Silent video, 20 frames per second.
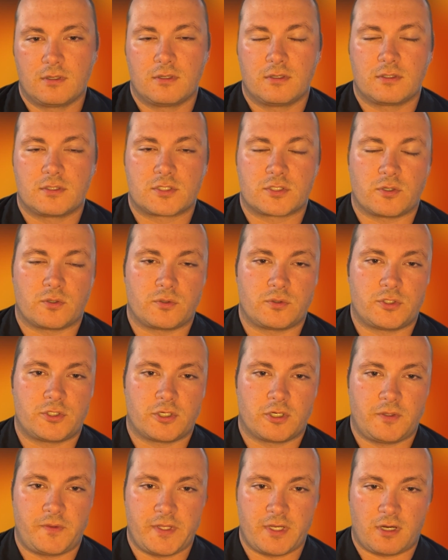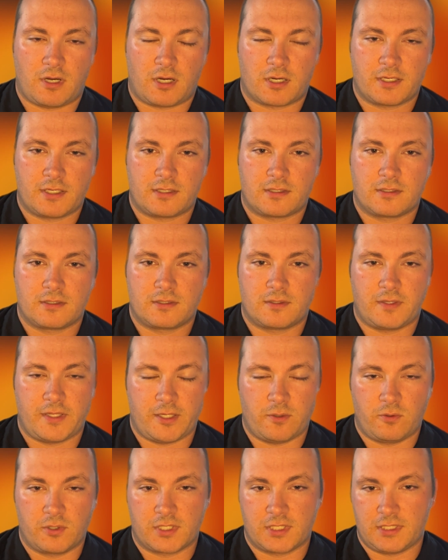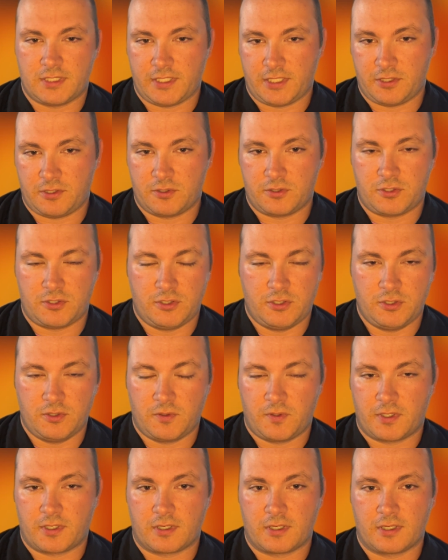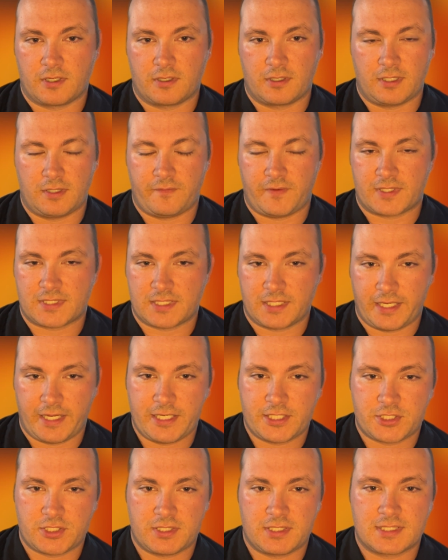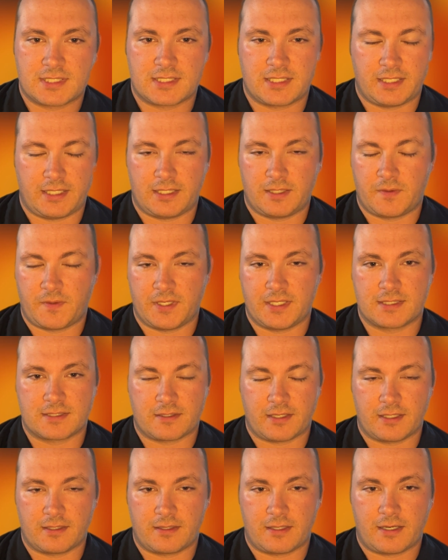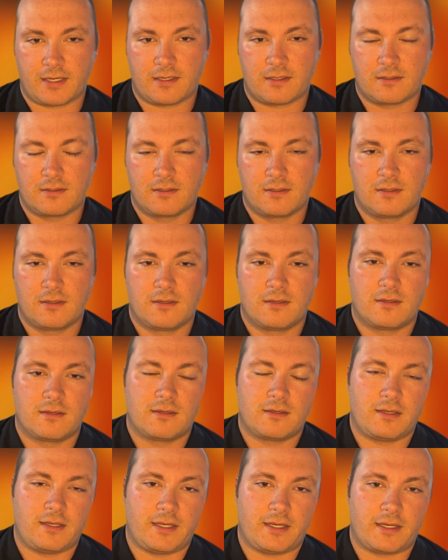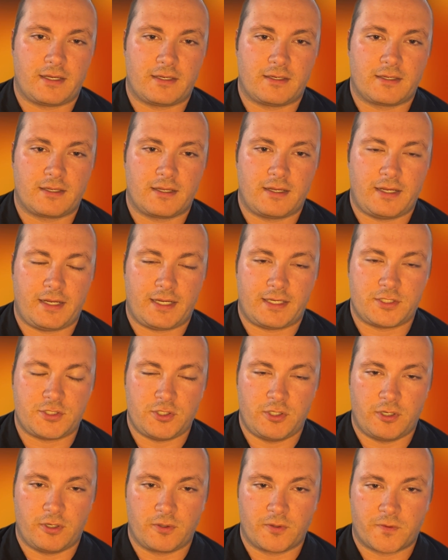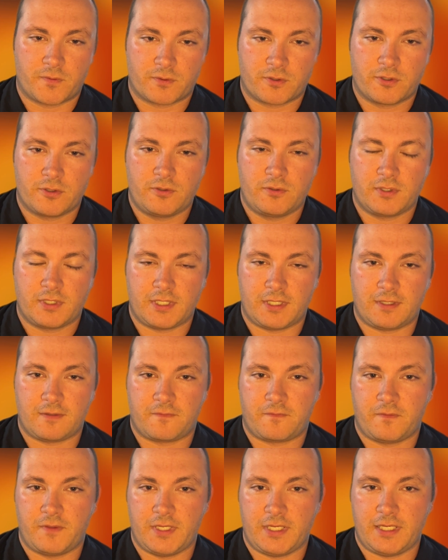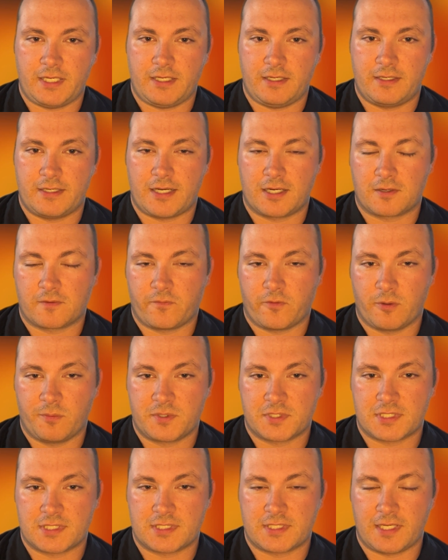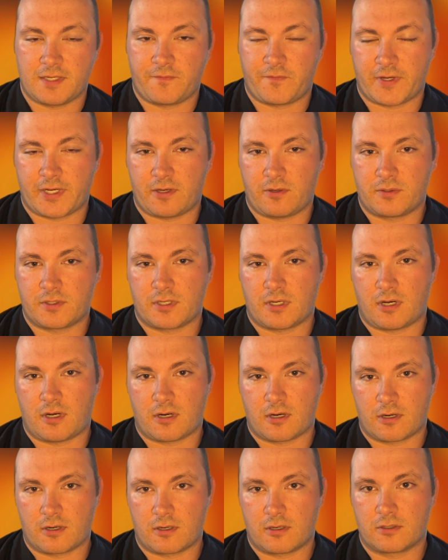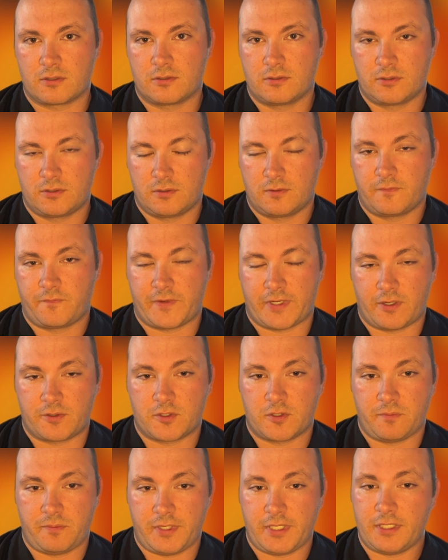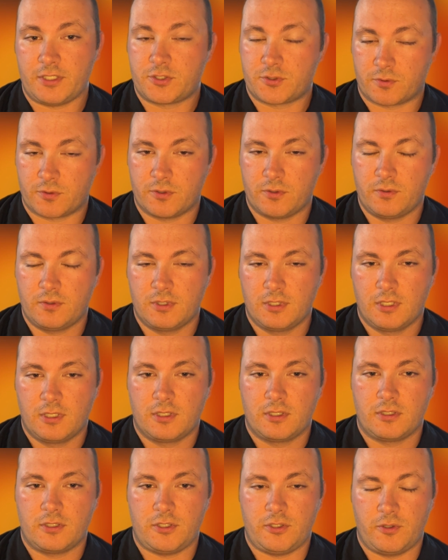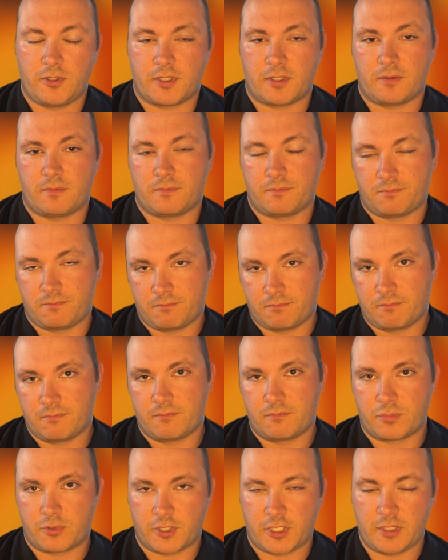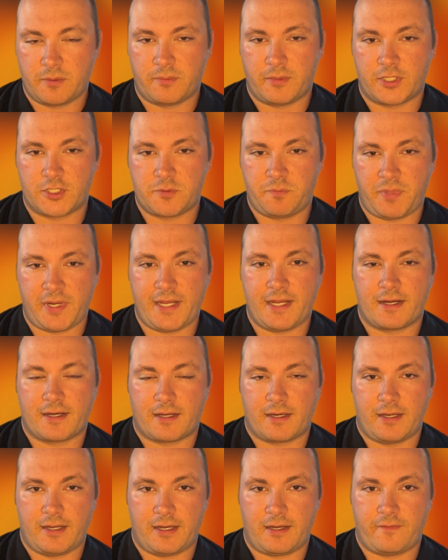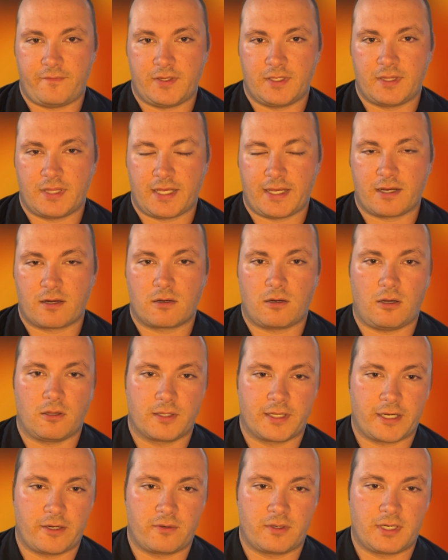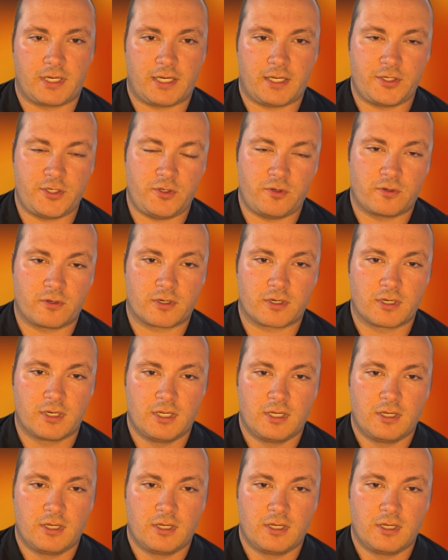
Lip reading: So during the audit, they will continue to do their investigations and things like that. And as you go through, if the nonconformances they found are found to be true, you can pretty much bank on having that called out on your